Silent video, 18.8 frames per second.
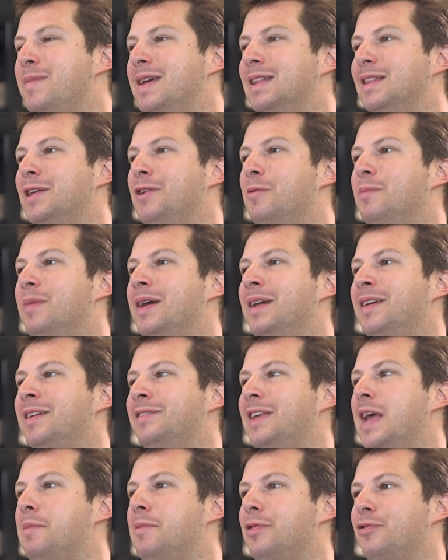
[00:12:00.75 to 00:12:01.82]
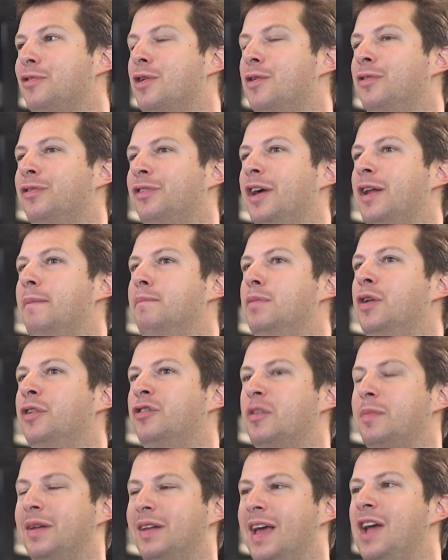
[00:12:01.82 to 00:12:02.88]
me a little bit because Game of Thrones kind of
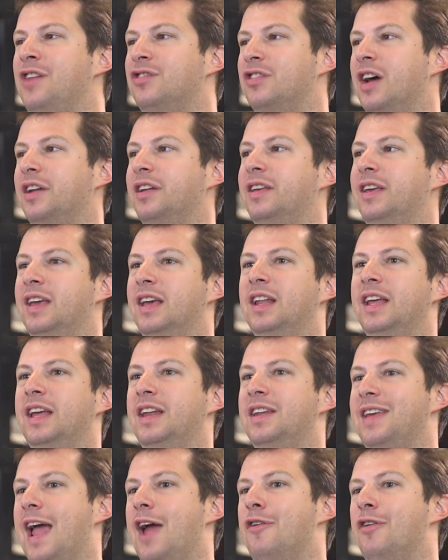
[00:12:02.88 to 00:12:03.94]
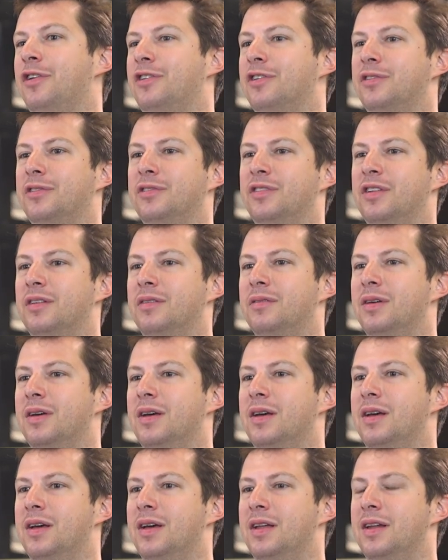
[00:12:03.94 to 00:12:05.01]
builds reputation on killing characters and
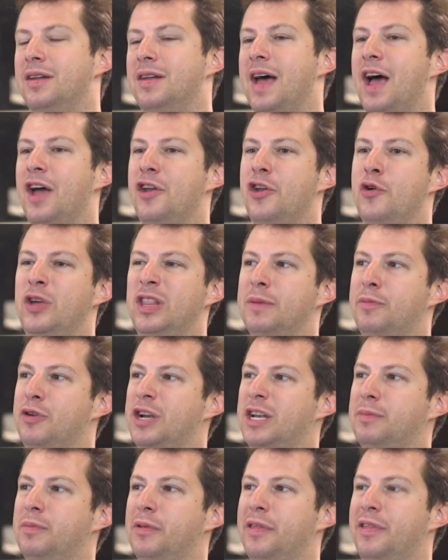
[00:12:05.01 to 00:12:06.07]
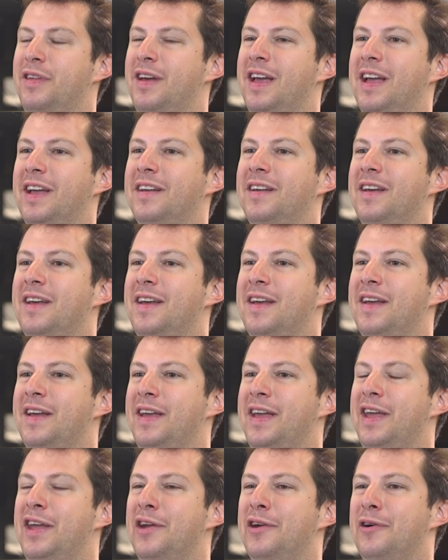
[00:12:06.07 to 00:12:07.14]
not doing the predictable thing.
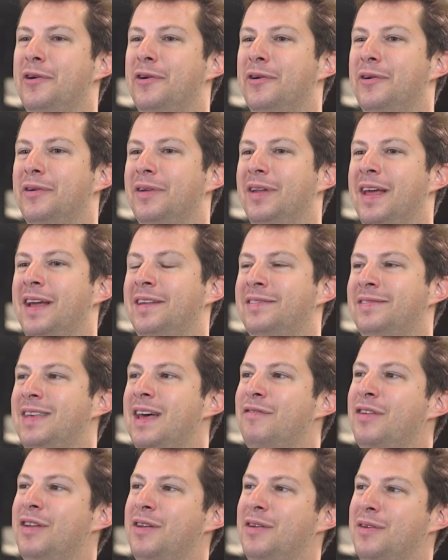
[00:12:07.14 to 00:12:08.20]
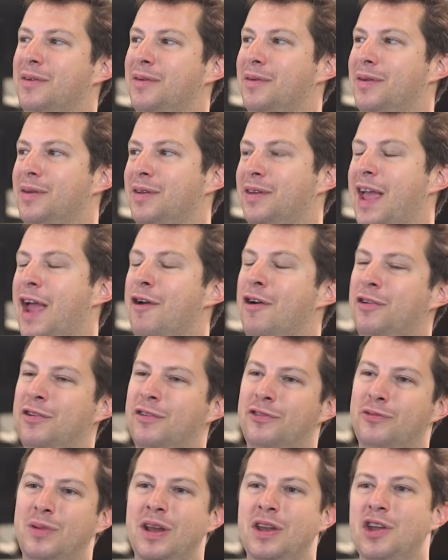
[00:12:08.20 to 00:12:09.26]
Here, like seven
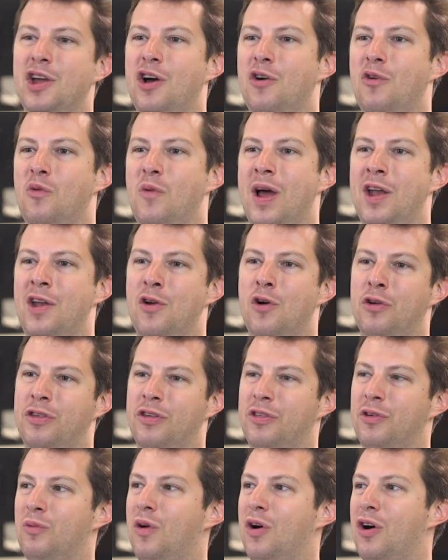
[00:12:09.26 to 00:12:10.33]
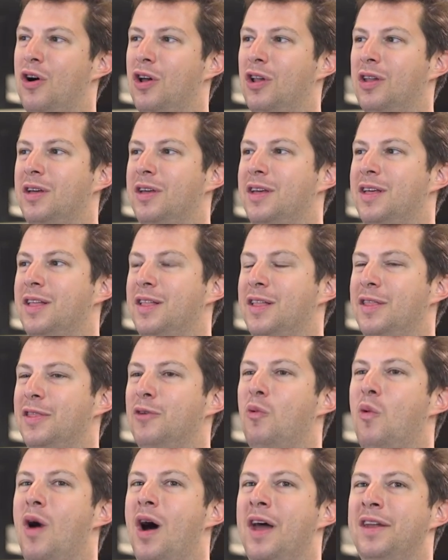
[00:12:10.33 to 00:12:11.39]
characters we know went north of the wall the
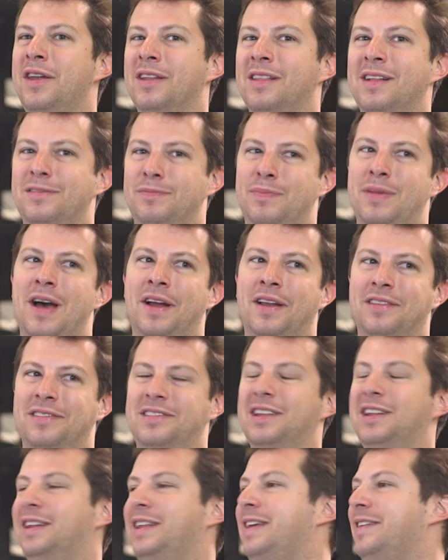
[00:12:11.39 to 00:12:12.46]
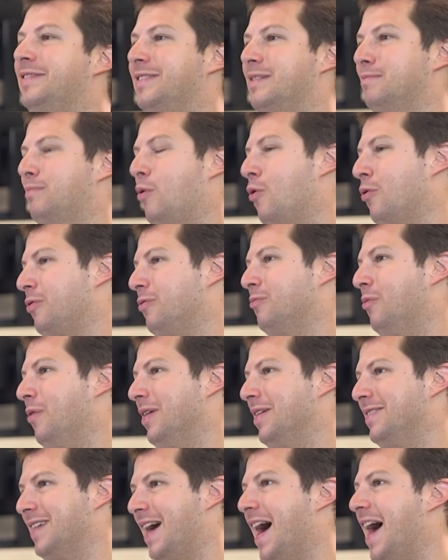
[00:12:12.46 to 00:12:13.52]
one, let's be honest, the least important
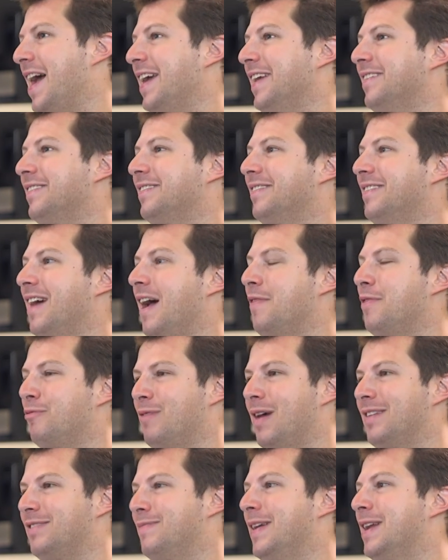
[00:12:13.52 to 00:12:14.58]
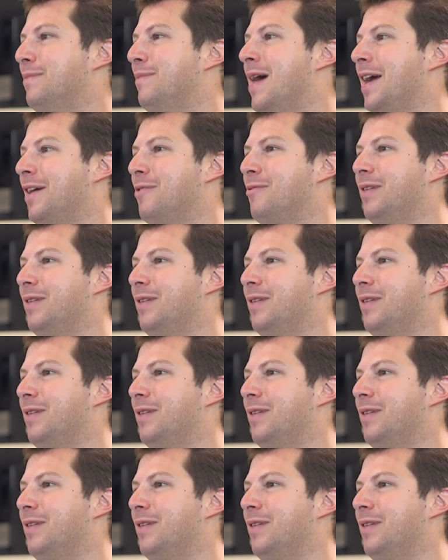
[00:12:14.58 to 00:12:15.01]
one died, and the rest made it back